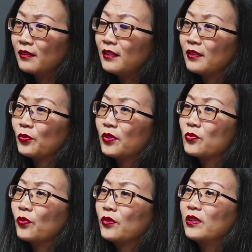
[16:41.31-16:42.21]
In other words,
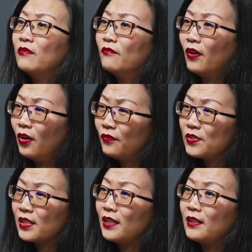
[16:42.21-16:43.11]
we're involved
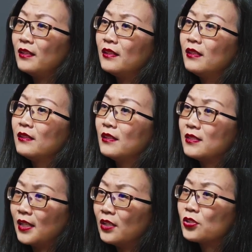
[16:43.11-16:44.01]
in the
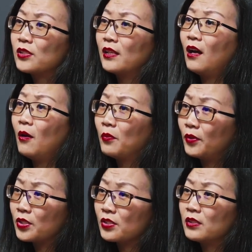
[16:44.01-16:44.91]
day to day
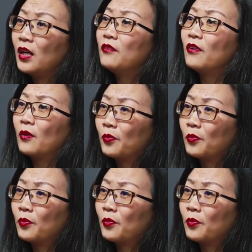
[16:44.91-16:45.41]
operation of our